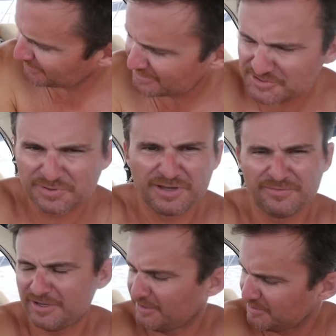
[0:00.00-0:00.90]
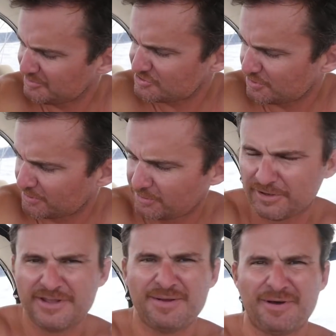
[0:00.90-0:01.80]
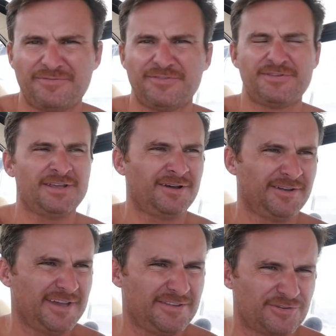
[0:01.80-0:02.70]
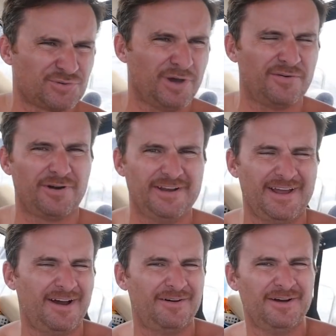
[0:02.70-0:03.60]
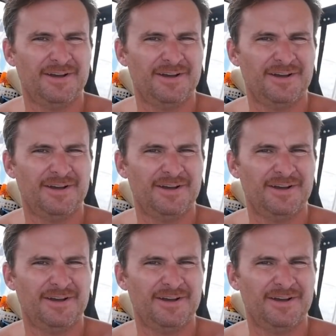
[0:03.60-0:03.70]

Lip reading: like 12, well, they've been stronger all day, about 15 all day. They're 12 right now.